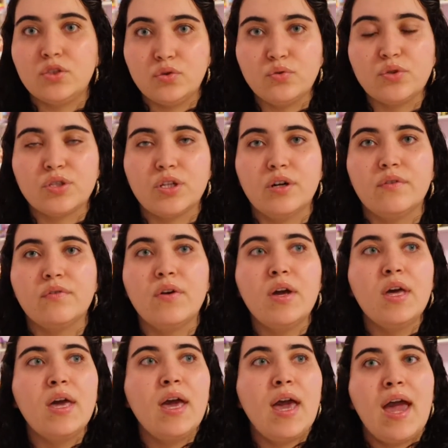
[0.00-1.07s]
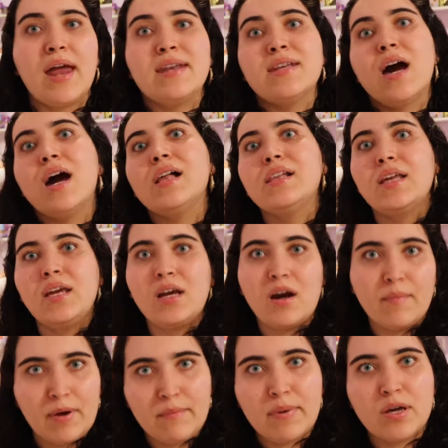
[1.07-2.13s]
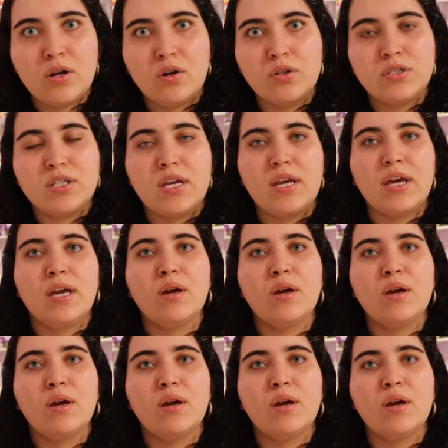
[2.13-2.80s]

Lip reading: do stuff and not laying on my bed all day.